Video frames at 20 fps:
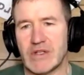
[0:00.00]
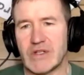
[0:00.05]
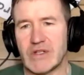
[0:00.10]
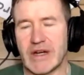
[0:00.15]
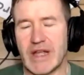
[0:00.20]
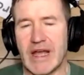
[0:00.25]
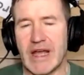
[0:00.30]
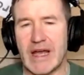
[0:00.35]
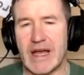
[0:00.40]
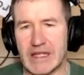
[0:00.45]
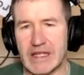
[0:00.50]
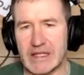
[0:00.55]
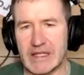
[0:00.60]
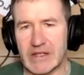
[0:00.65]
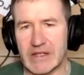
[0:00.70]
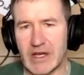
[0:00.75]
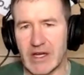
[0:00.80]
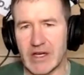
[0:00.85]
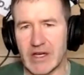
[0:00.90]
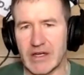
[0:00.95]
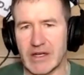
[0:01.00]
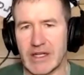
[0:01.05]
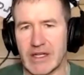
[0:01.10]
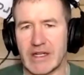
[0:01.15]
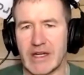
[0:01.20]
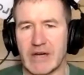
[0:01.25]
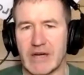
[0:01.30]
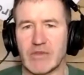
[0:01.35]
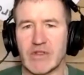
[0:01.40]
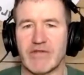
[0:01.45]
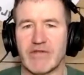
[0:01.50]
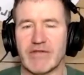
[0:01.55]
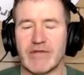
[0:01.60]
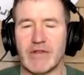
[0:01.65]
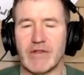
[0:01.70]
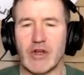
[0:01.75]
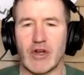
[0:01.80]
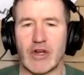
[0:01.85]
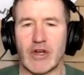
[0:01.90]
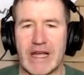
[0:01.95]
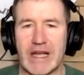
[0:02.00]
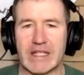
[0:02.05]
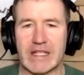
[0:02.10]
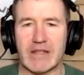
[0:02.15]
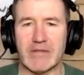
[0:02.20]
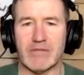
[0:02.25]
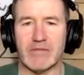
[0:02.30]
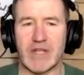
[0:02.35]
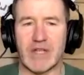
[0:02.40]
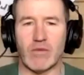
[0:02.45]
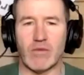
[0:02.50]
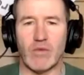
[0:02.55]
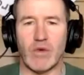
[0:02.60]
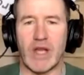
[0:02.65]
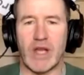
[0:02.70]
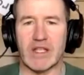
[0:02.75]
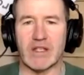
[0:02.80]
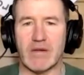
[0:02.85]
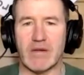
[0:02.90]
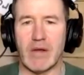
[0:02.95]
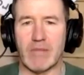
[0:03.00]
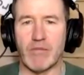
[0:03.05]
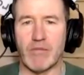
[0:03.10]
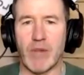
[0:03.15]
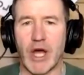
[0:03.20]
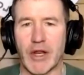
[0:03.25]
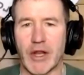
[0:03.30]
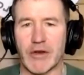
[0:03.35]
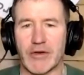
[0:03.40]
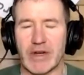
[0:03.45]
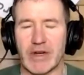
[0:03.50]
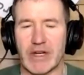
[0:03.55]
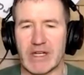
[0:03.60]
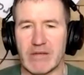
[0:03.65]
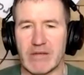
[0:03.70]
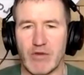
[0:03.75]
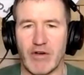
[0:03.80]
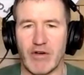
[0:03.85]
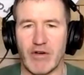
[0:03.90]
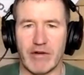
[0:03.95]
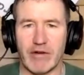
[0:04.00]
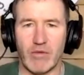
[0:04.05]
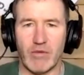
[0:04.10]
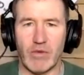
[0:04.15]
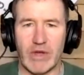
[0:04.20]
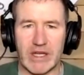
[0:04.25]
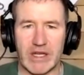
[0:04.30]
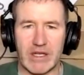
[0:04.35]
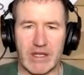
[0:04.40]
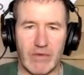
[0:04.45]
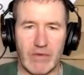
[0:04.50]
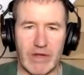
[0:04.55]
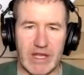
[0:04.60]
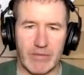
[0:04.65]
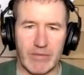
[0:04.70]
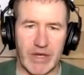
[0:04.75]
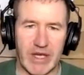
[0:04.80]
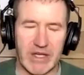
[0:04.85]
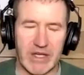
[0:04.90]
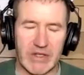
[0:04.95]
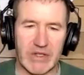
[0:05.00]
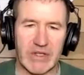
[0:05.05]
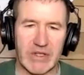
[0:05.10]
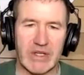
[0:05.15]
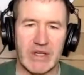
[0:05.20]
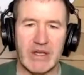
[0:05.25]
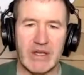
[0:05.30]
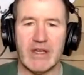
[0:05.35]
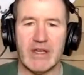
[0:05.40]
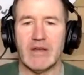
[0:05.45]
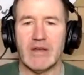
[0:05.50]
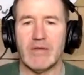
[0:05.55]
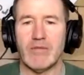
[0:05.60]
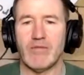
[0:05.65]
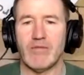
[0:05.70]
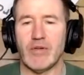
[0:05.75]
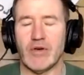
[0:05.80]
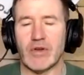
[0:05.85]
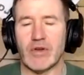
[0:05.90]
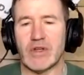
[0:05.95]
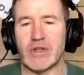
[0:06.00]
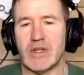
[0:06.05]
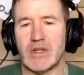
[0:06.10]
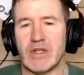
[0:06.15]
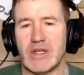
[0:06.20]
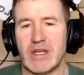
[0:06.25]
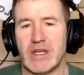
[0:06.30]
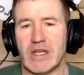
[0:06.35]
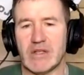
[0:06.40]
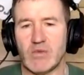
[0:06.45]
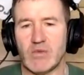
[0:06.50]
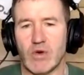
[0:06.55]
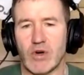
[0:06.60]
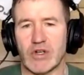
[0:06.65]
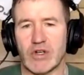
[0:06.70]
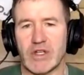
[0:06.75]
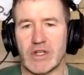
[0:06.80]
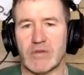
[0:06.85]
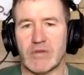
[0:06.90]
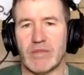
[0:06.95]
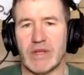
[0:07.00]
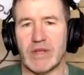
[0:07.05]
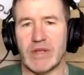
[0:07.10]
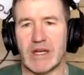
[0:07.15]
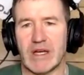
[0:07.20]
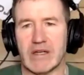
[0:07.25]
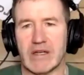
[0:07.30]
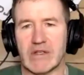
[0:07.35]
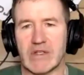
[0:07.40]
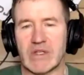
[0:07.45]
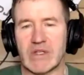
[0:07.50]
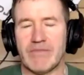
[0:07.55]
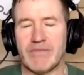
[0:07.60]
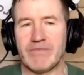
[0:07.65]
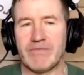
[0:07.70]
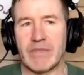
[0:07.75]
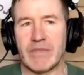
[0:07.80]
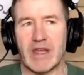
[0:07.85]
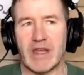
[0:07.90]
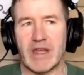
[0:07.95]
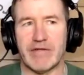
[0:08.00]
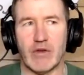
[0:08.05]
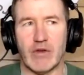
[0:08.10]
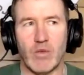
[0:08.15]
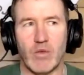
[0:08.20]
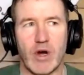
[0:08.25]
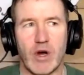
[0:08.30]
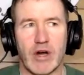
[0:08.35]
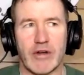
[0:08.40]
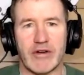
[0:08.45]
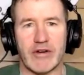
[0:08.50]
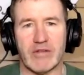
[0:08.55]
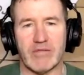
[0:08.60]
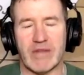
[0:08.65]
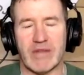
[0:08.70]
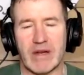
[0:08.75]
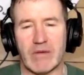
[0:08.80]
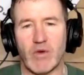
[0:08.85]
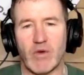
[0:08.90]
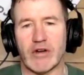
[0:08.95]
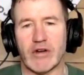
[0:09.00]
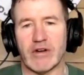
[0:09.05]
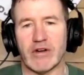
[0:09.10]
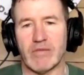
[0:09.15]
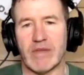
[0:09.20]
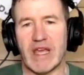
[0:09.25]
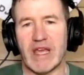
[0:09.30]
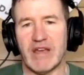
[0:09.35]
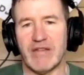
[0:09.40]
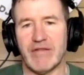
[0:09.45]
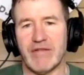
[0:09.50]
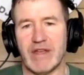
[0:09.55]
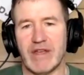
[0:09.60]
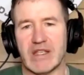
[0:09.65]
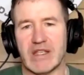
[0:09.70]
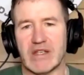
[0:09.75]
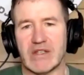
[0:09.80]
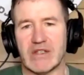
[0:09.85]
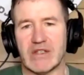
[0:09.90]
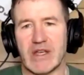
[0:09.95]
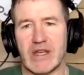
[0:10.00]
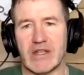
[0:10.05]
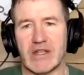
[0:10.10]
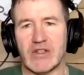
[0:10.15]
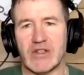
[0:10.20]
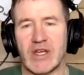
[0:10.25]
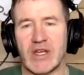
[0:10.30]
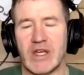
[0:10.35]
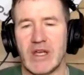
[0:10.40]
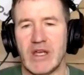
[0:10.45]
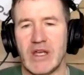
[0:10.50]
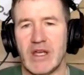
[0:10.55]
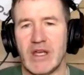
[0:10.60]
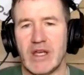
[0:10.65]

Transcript: sort of hands-on in terms of looking at them and monitoring them over a week-to-week basis. But it's worth it, because if you water them and water them heavy at this stage,